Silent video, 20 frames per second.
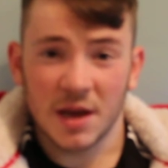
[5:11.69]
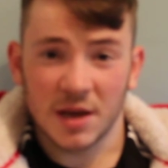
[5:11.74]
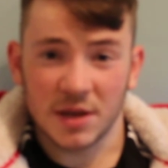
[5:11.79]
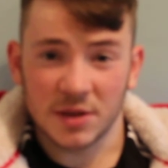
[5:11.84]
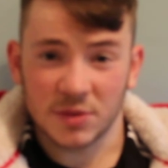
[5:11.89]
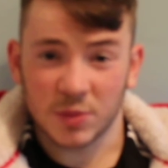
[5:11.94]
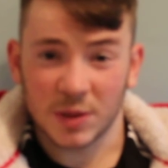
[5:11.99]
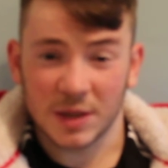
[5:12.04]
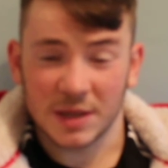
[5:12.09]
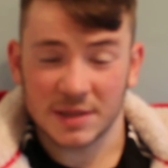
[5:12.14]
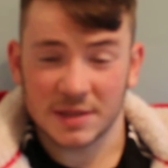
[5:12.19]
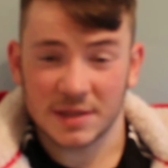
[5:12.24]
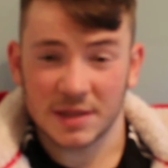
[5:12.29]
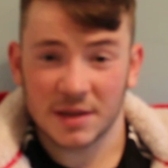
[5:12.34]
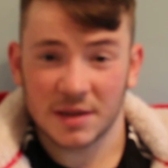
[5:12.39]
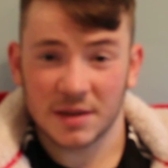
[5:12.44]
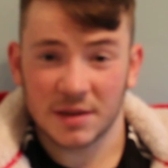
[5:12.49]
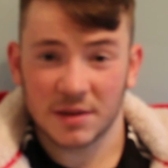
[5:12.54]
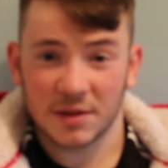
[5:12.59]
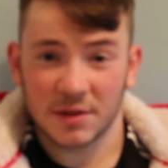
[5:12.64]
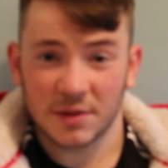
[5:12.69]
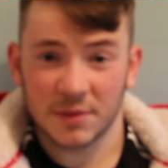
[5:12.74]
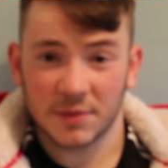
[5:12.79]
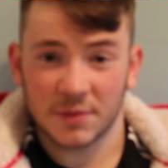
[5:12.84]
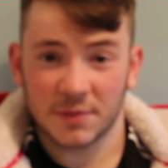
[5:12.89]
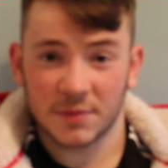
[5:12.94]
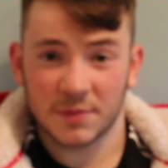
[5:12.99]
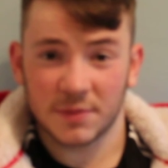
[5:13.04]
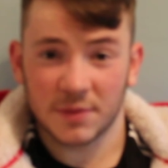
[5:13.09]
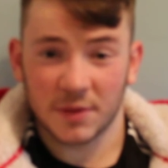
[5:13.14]
As well as that,
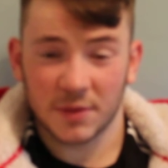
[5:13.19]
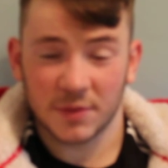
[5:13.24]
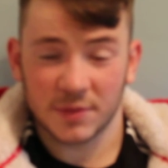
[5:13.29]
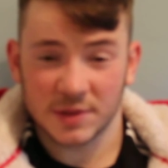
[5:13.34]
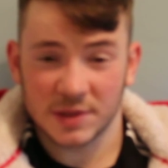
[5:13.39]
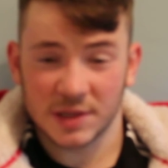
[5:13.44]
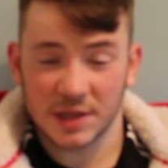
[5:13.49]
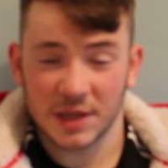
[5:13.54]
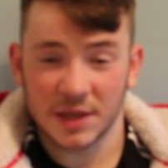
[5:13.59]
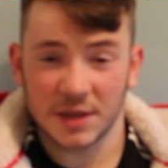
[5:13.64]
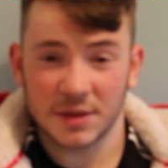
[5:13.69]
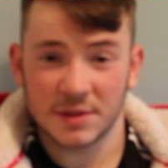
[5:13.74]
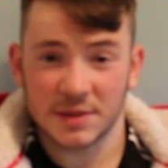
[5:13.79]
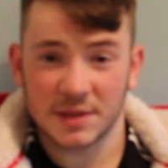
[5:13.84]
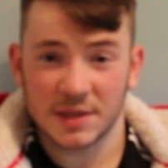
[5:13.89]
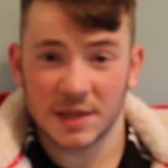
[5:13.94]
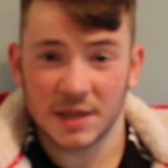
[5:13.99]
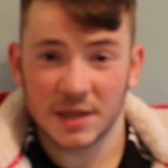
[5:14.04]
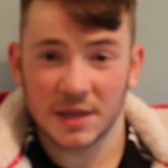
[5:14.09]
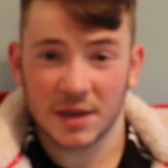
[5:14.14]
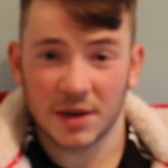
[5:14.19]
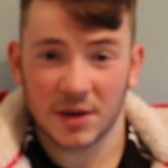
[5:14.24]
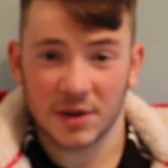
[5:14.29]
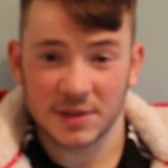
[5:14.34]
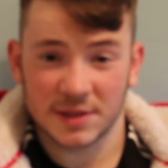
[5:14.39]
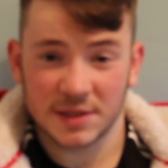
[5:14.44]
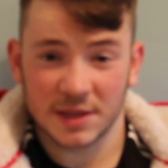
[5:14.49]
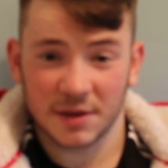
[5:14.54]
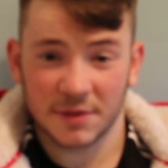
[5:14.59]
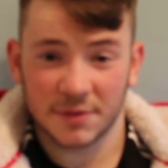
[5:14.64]
I've obviously used the
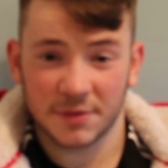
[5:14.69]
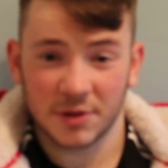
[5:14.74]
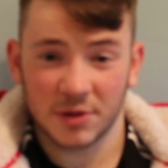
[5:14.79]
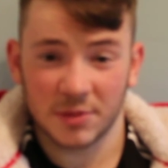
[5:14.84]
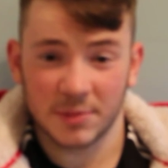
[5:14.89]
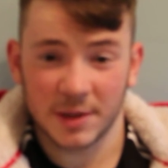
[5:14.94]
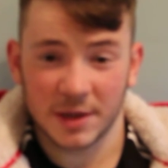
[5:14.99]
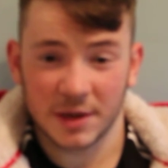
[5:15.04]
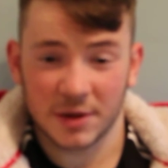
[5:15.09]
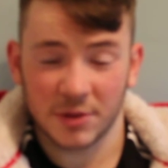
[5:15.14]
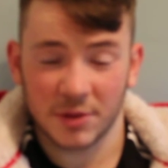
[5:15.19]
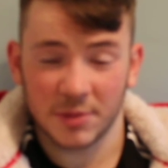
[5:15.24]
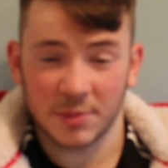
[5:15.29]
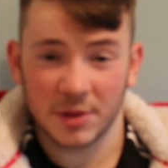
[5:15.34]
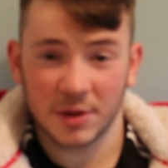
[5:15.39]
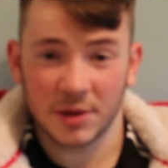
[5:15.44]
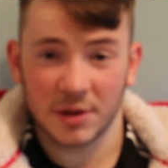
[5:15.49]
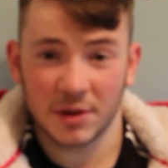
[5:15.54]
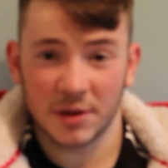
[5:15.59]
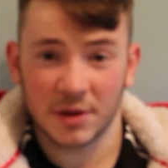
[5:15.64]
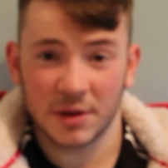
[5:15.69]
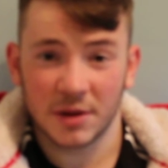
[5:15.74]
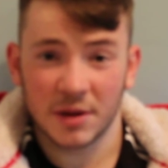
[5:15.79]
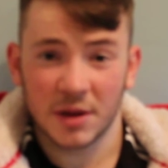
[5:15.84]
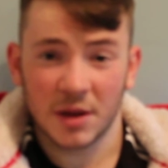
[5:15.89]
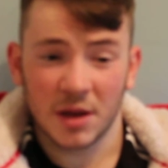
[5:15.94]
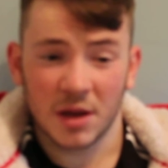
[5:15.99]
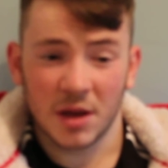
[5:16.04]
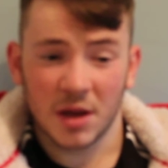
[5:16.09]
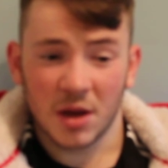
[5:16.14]
high-tech filming equipment, and
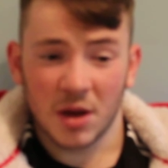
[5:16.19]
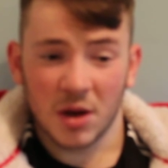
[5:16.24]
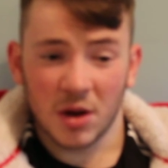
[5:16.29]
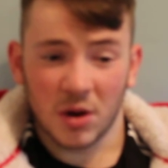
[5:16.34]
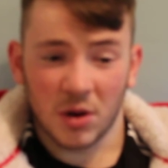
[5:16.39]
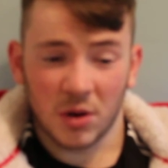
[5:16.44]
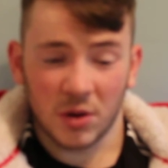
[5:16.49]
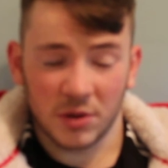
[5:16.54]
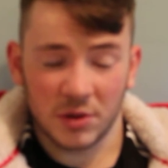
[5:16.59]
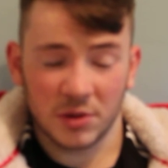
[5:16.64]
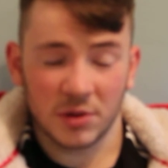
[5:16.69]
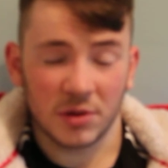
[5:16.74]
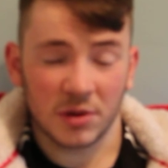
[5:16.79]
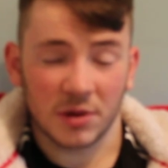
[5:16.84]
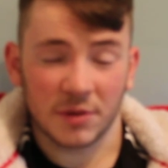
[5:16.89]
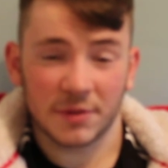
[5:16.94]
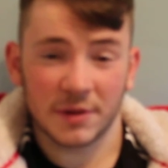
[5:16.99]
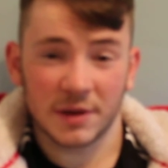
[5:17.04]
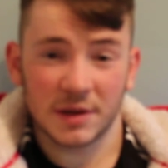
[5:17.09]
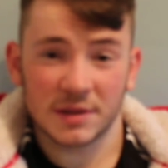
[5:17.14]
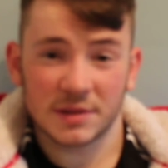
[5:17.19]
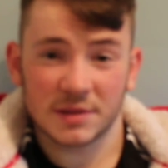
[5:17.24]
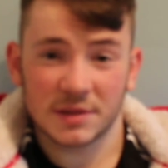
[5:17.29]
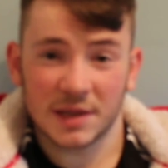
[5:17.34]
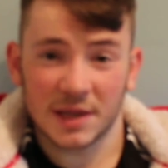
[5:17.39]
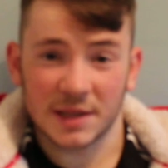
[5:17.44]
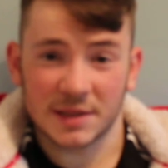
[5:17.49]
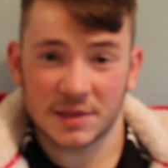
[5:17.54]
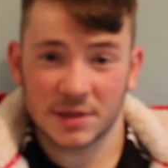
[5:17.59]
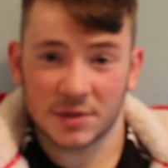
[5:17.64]
all in all I feel it's
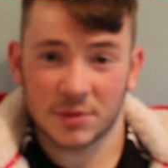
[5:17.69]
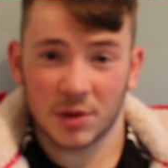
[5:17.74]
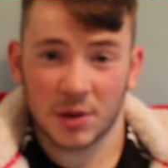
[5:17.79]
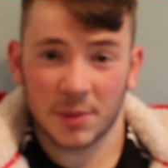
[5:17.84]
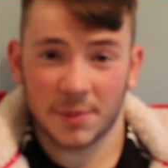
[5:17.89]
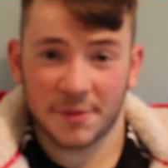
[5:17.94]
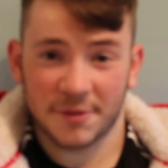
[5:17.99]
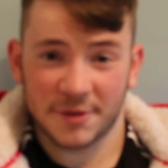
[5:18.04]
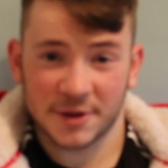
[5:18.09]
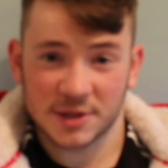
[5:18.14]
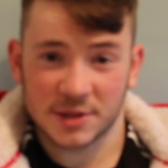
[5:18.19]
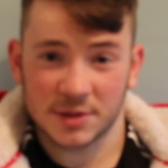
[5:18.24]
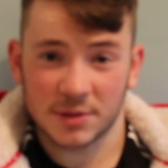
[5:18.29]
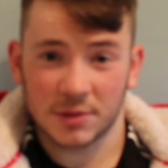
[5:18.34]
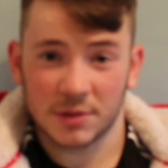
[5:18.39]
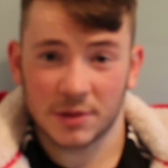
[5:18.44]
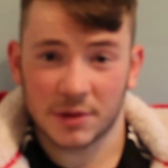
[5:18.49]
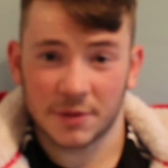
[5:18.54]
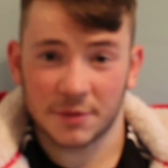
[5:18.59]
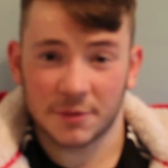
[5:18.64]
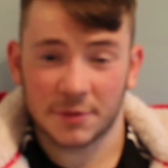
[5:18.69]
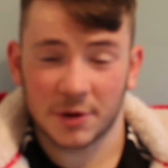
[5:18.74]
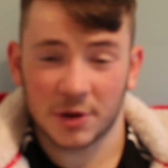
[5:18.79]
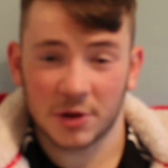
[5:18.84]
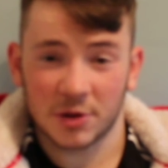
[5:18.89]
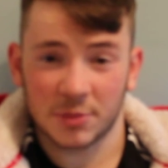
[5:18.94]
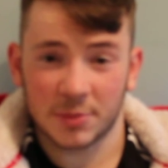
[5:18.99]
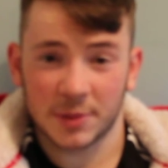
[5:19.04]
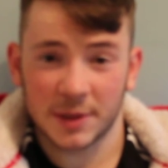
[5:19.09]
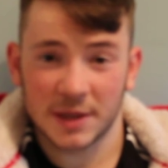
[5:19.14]
led to quite a professional looking
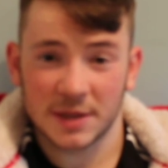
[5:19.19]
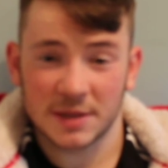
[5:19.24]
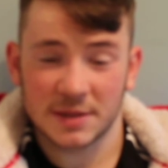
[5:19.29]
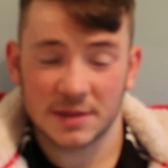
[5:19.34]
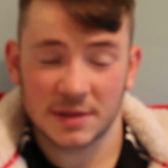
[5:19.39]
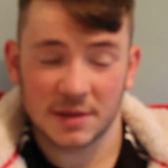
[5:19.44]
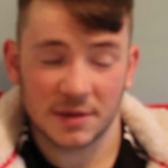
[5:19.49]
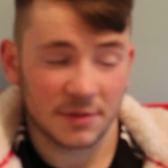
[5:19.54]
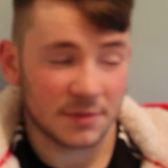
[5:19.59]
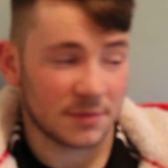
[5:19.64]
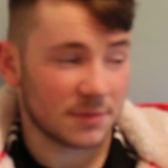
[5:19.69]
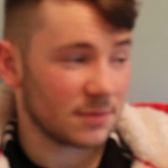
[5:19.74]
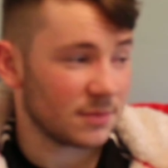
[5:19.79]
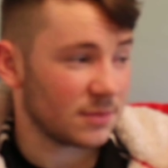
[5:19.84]
final piece, and I